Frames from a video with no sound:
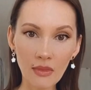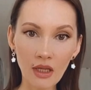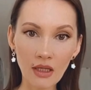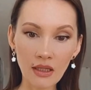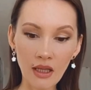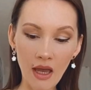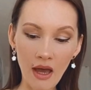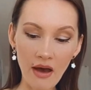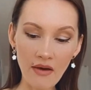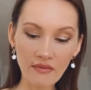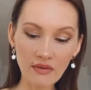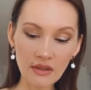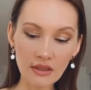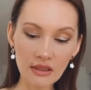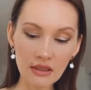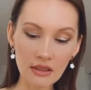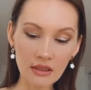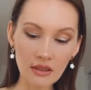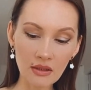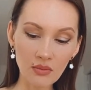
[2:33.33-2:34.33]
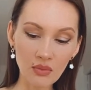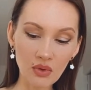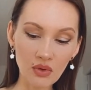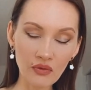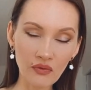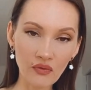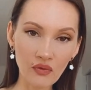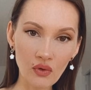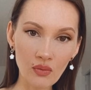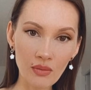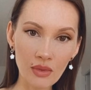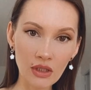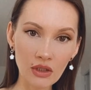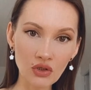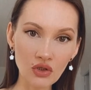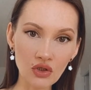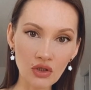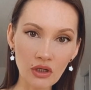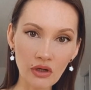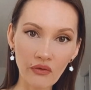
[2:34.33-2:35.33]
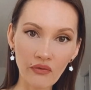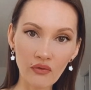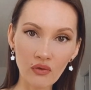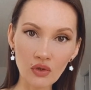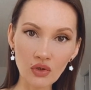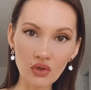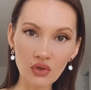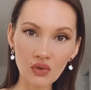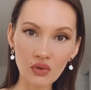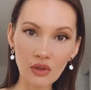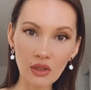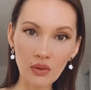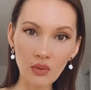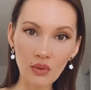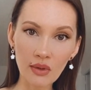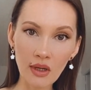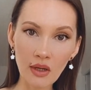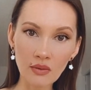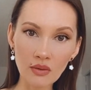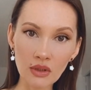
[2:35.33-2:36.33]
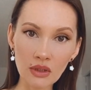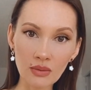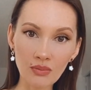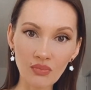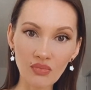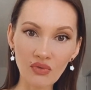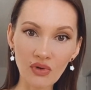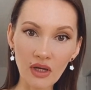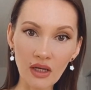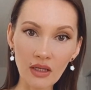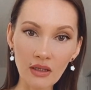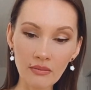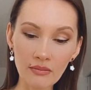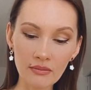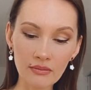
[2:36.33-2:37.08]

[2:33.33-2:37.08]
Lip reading: And I have this beautiful miniature, unfortunately without spray.